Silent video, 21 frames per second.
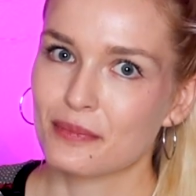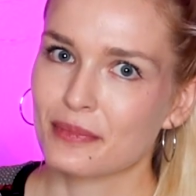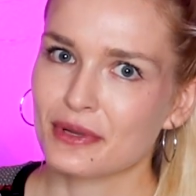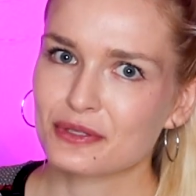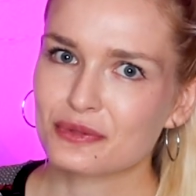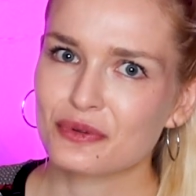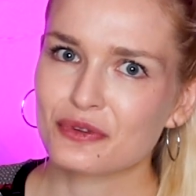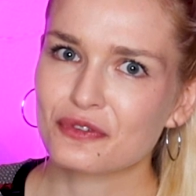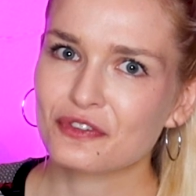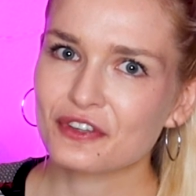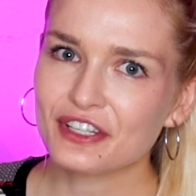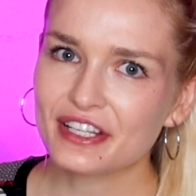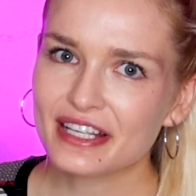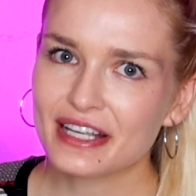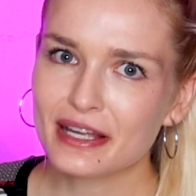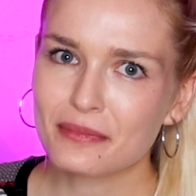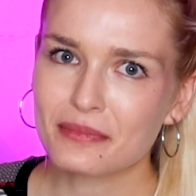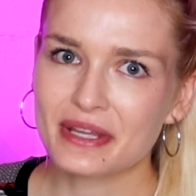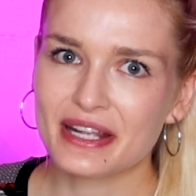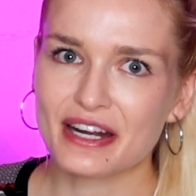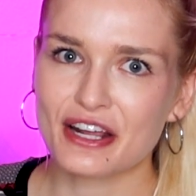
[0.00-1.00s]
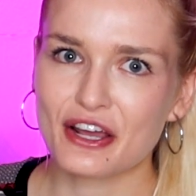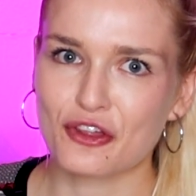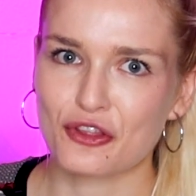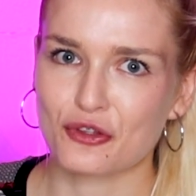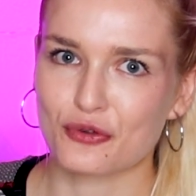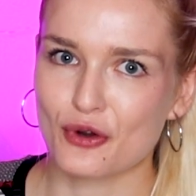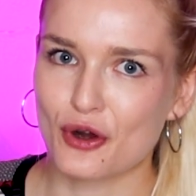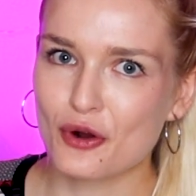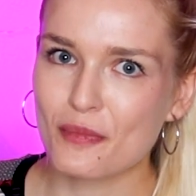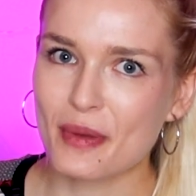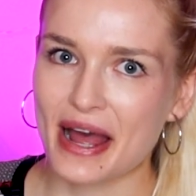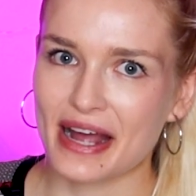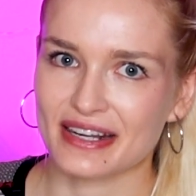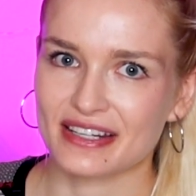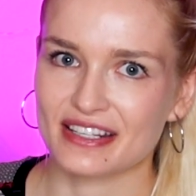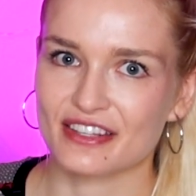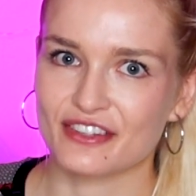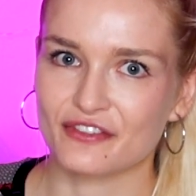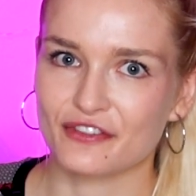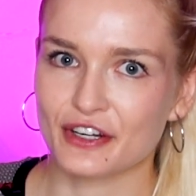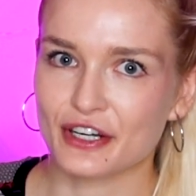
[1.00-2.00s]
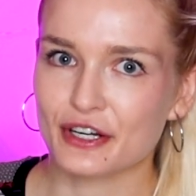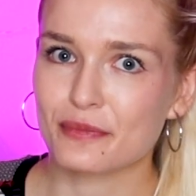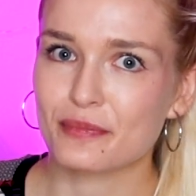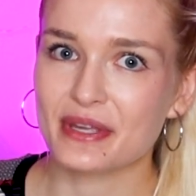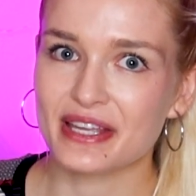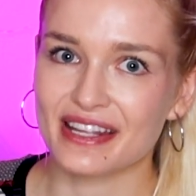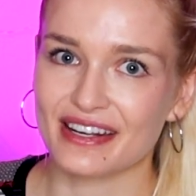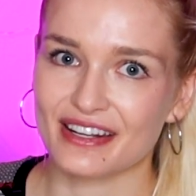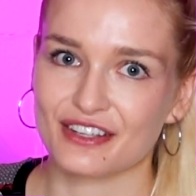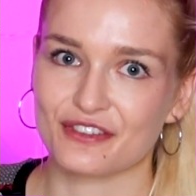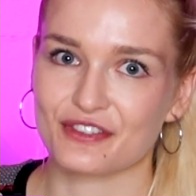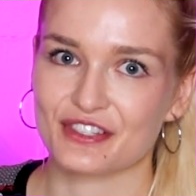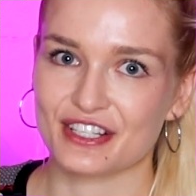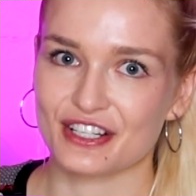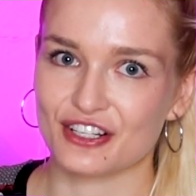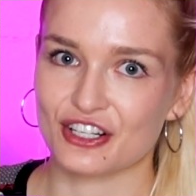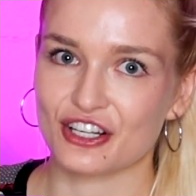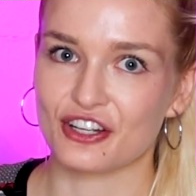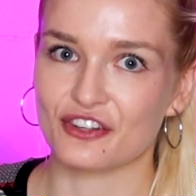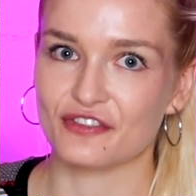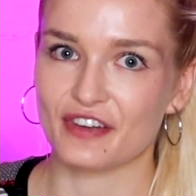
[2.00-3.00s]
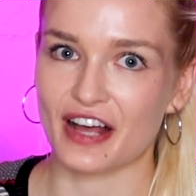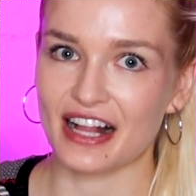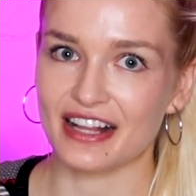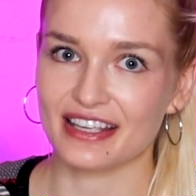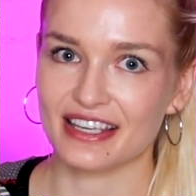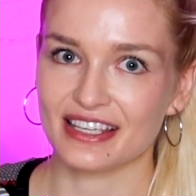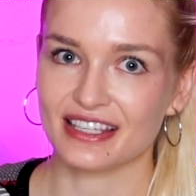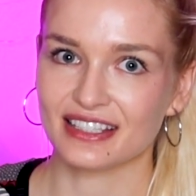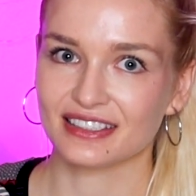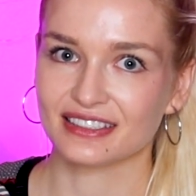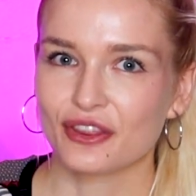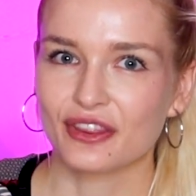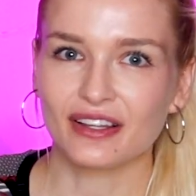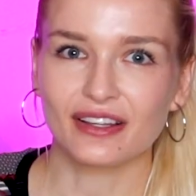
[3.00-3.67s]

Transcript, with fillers: makes me feel like I'm getting a throwback to the very beginning of Silicon Valley.